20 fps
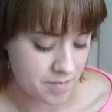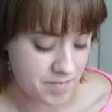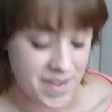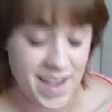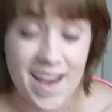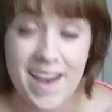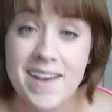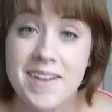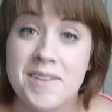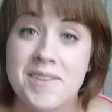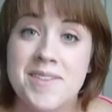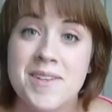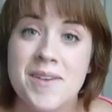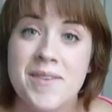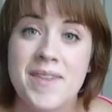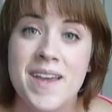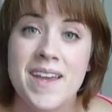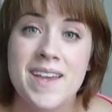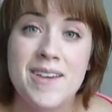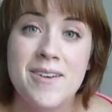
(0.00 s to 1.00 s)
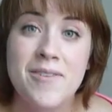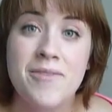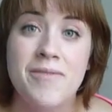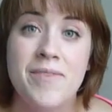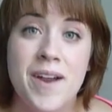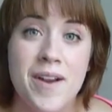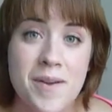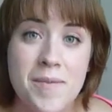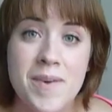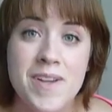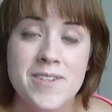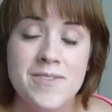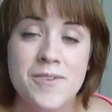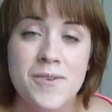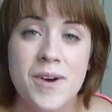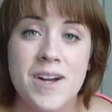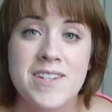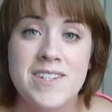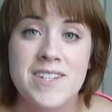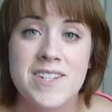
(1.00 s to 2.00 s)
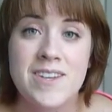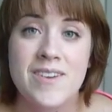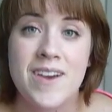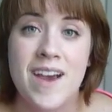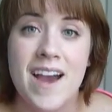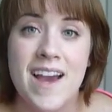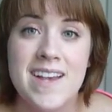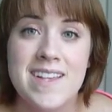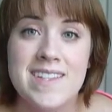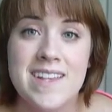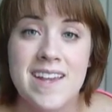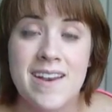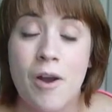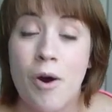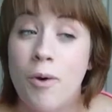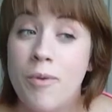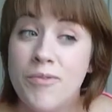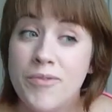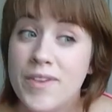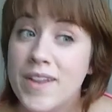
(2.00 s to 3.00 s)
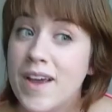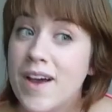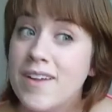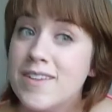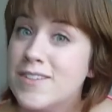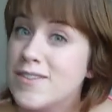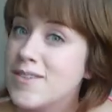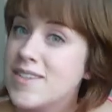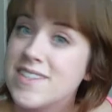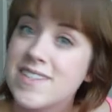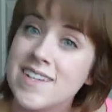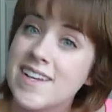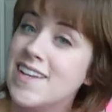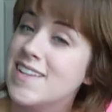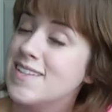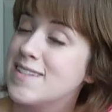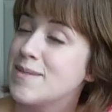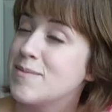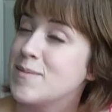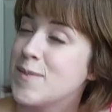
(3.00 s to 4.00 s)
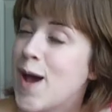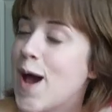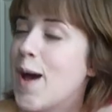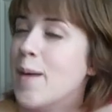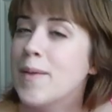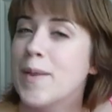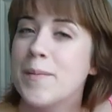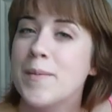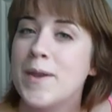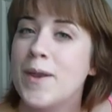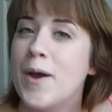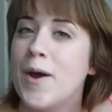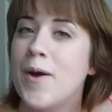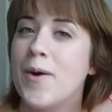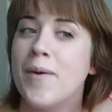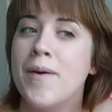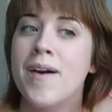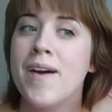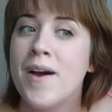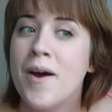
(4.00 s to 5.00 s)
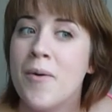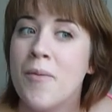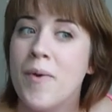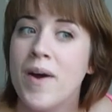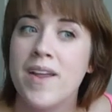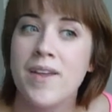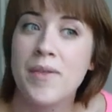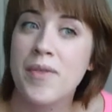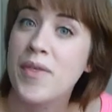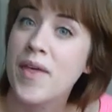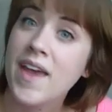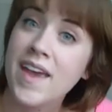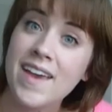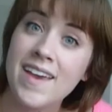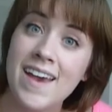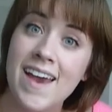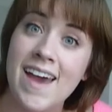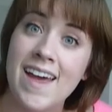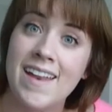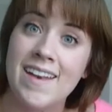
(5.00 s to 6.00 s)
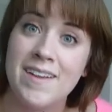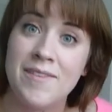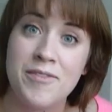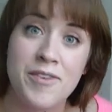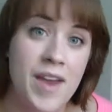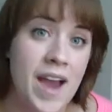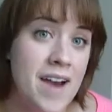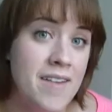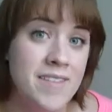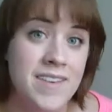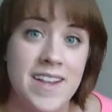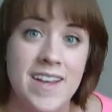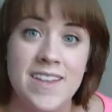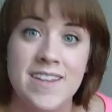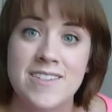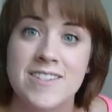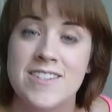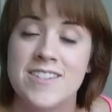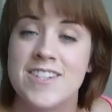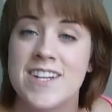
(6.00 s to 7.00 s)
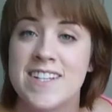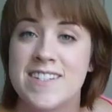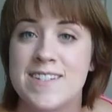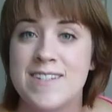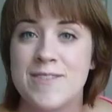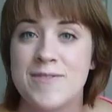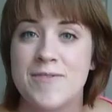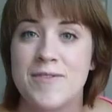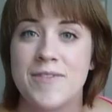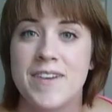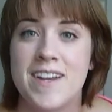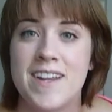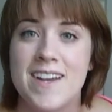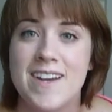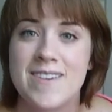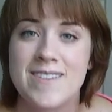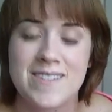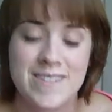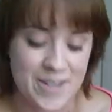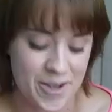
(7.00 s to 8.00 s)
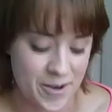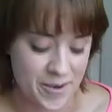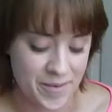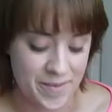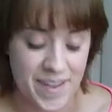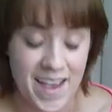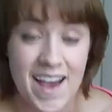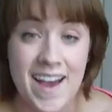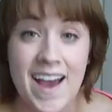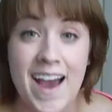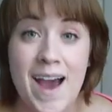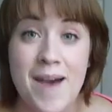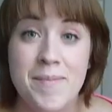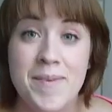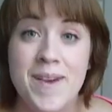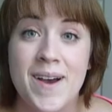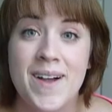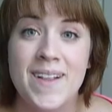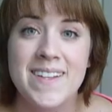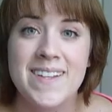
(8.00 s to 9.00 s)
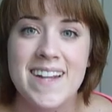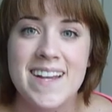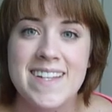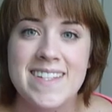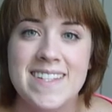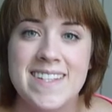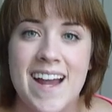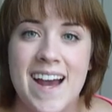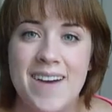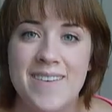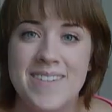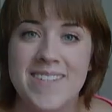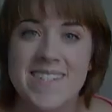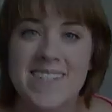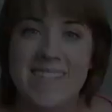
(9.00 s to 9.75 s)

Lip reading: yeah, so thank you very much for watching, you guys, and hopefully I'll do this again sometime. Let me know what you think and if you have any other suggestions for videos. So yeah, happy holidays, and I will